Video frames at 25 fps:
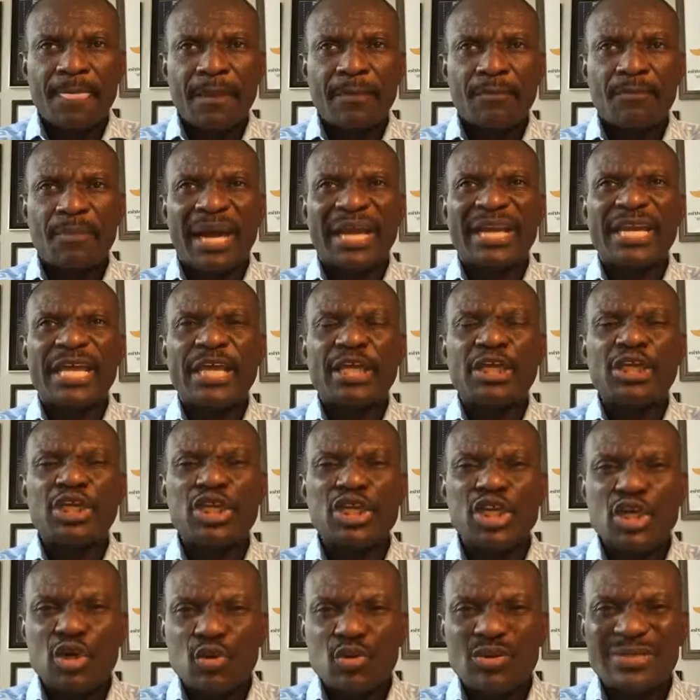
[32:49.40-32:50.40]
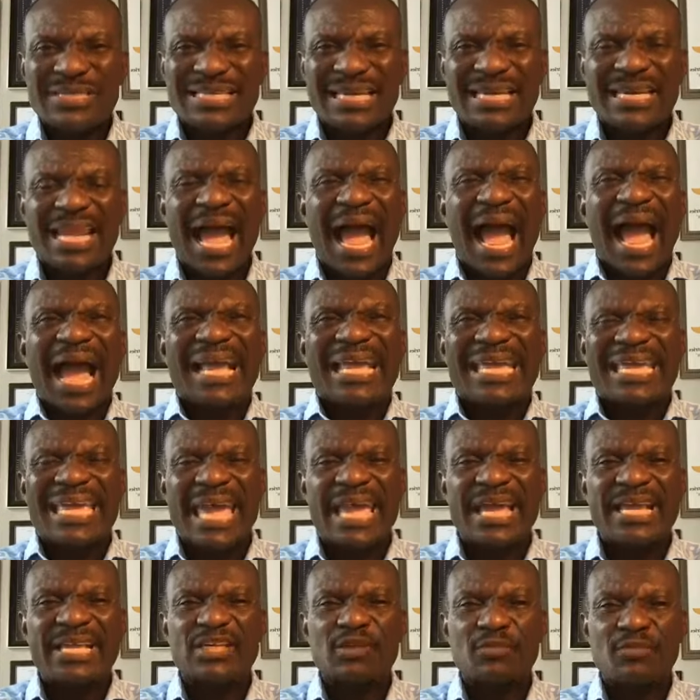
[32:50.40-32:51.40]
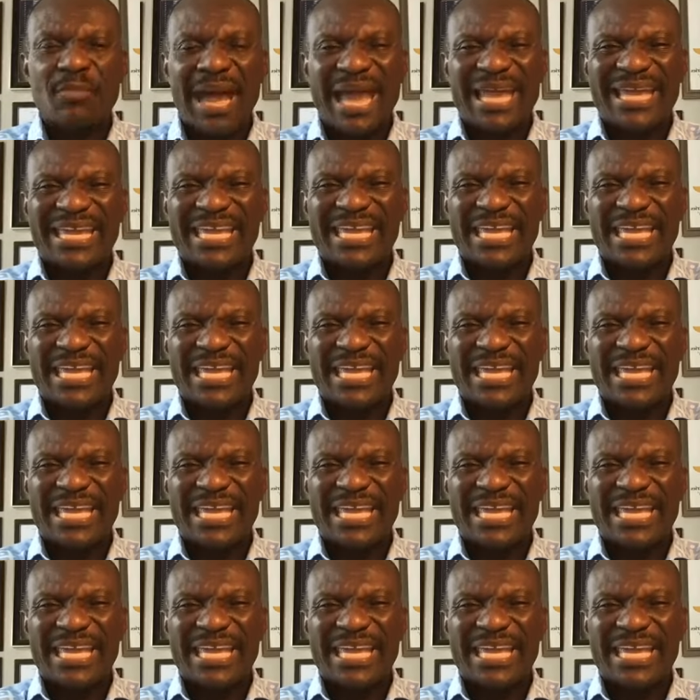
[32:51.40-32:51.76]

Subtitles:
but they use it against my